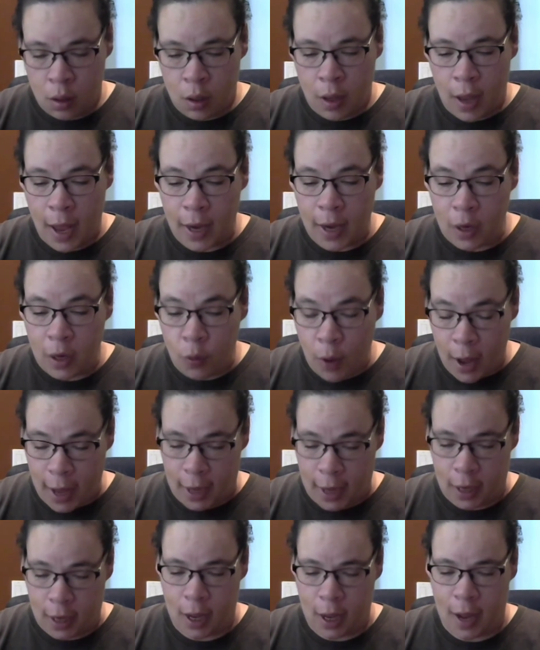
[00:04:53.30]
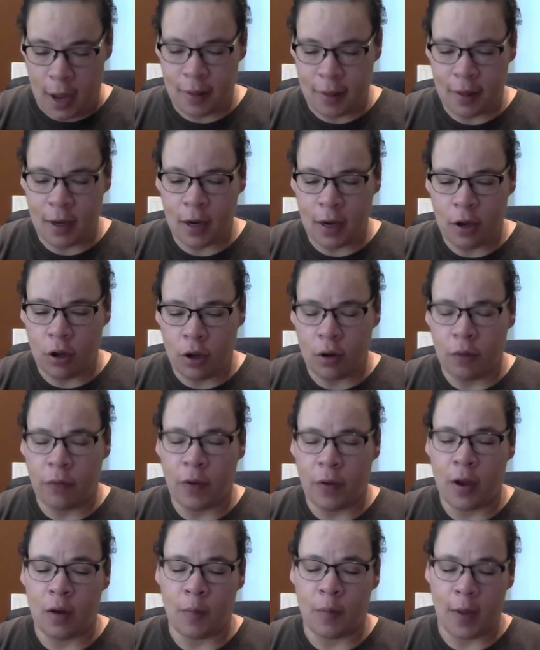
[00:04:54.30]
Anyway, I said I couldn't
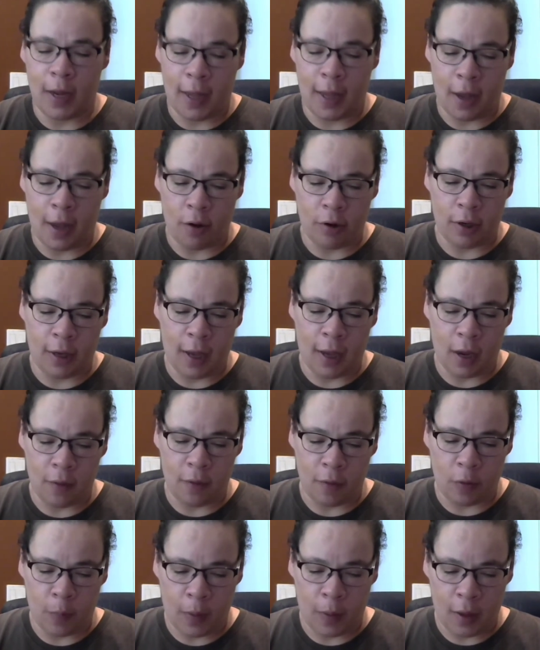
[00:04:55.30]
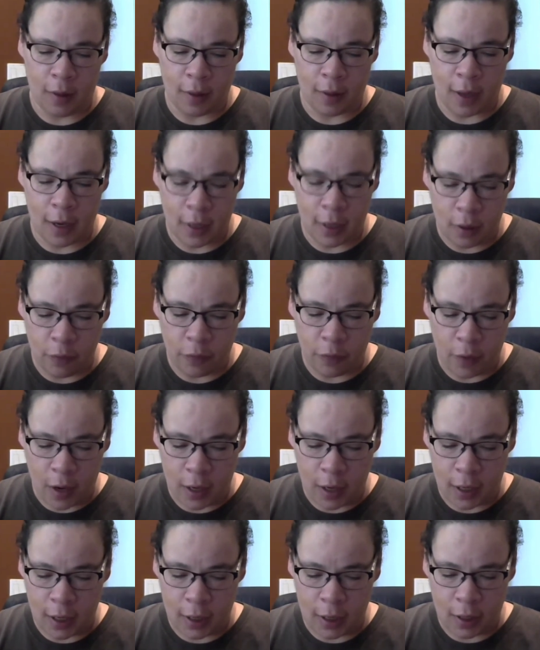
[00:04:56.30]
find my counted canvas piece. I did
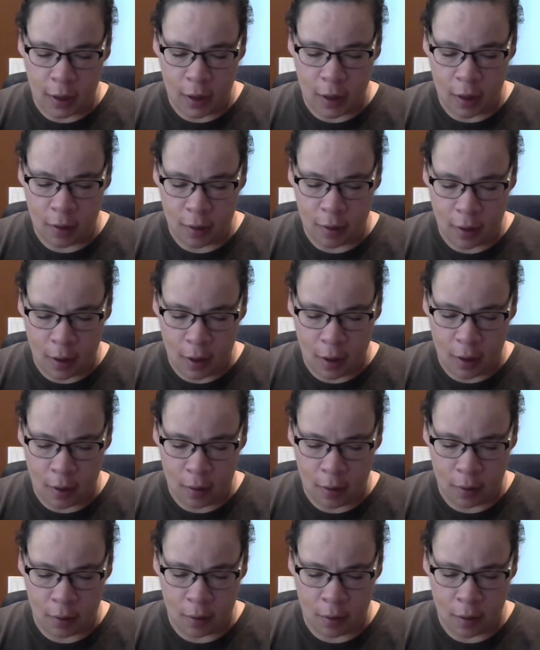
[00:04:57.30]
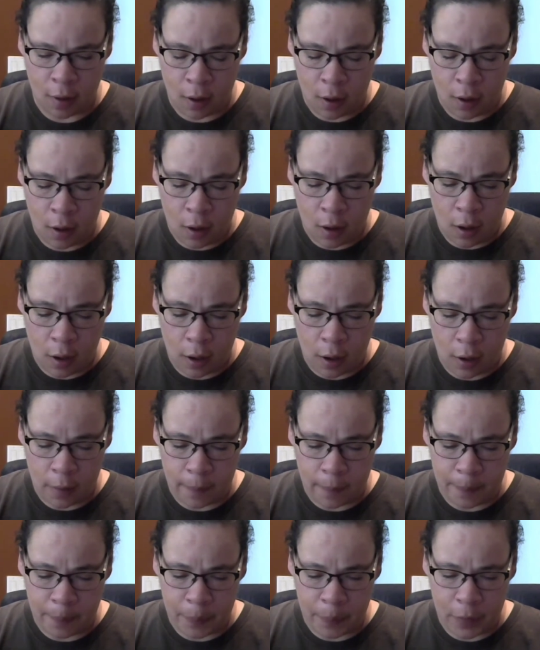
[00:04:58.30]
find it. This is
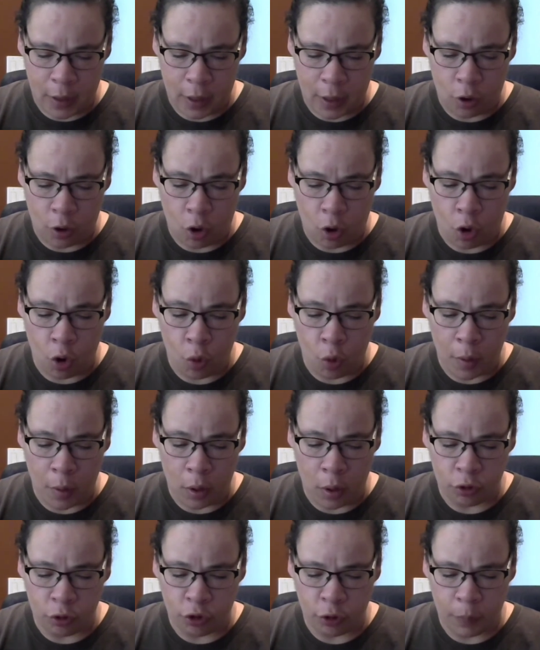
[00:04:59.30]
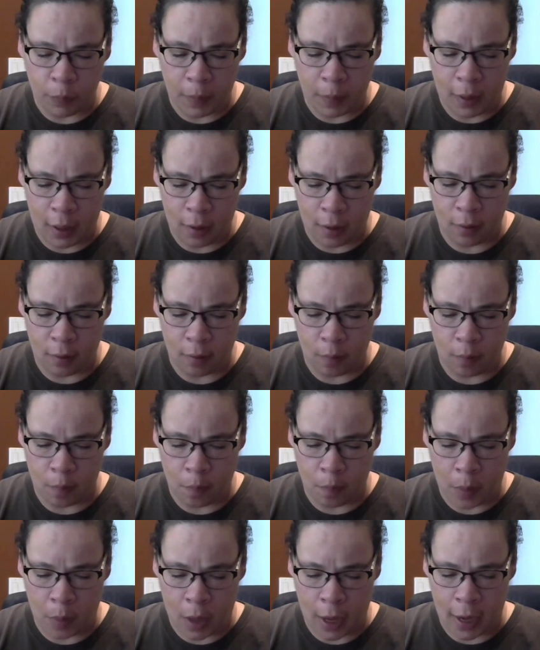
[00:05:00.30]
the Cobalt piece
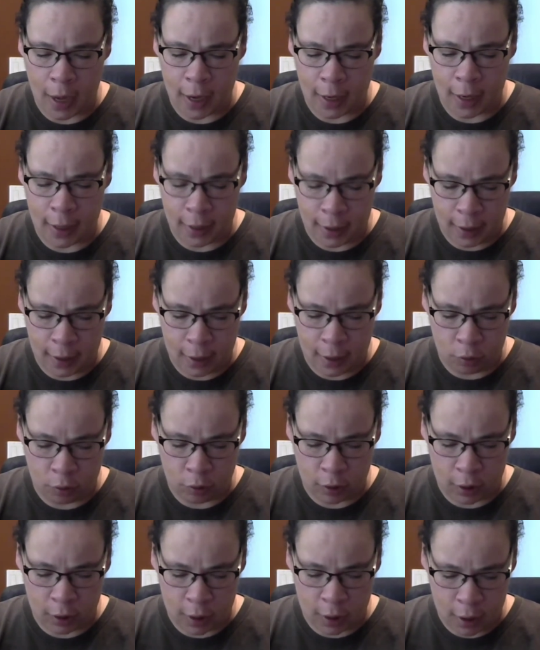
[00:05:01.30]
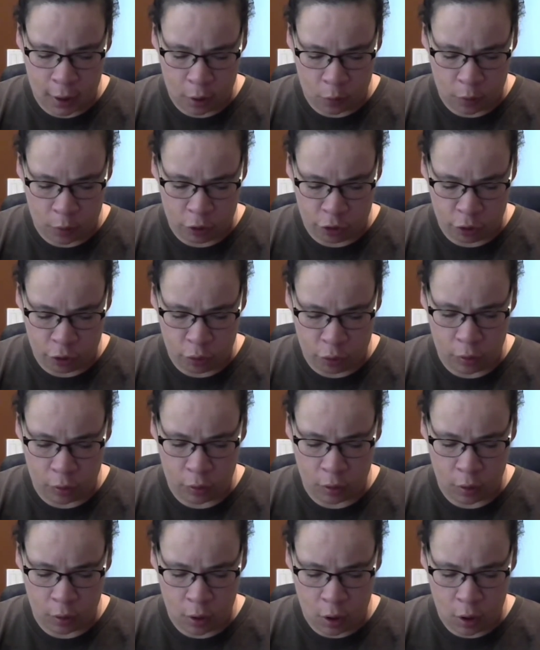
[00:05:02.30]
by Needle Delight Originals.